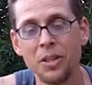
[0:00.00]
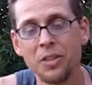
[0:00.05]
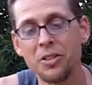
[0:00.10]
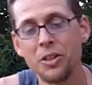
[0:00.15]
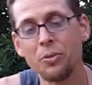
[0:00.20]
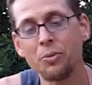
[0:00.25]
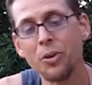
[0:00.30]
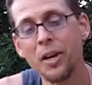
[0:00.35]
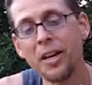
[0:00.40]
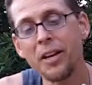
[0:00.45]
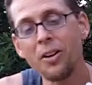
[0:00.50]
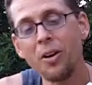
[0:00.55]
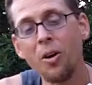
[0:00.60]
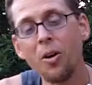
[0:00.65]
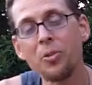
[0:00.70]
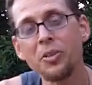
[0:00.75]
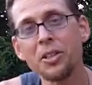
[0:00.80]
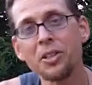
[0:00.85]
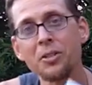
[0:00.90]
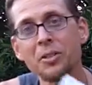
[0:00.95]
because I read
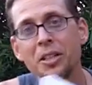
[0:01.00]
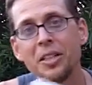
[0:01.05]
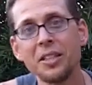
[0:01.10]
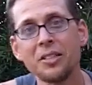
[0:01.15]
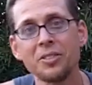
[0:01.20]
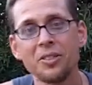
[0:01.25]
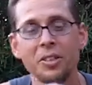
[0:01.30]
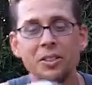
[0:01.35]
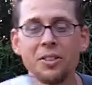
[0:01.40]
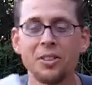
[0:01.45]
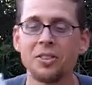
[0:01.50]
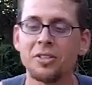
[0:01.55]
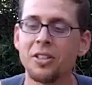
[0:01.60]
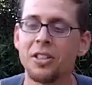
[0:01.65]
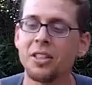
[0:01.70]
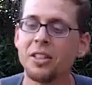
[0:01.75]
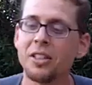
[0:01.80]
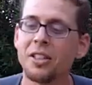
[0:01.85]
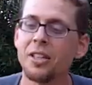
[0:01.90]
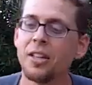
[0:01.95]
all the ingredients on this
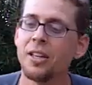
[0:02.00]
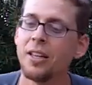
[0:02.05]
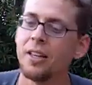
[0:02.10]
thing.